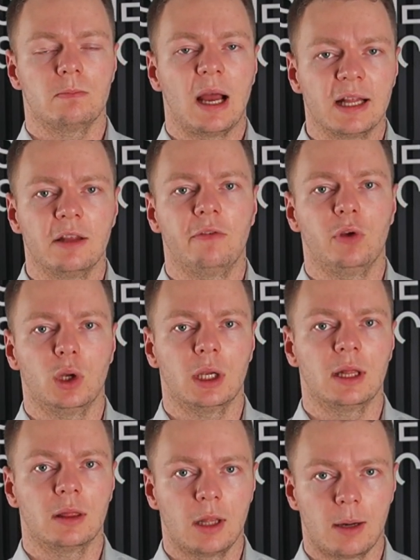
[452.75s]
anything
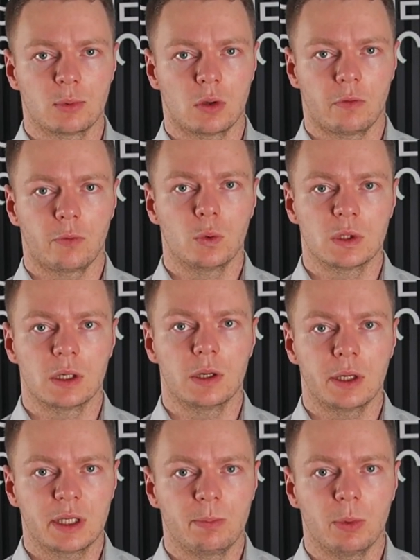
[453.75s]
in terms of user
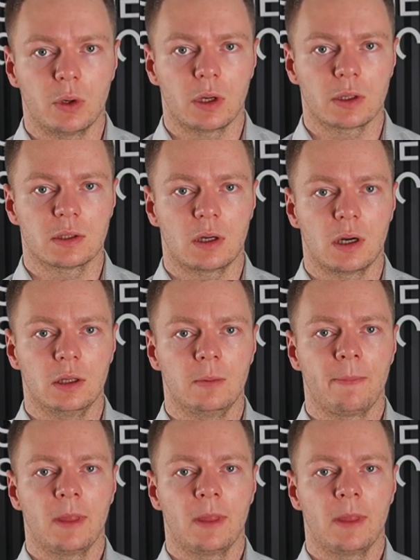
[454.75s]
experience, right?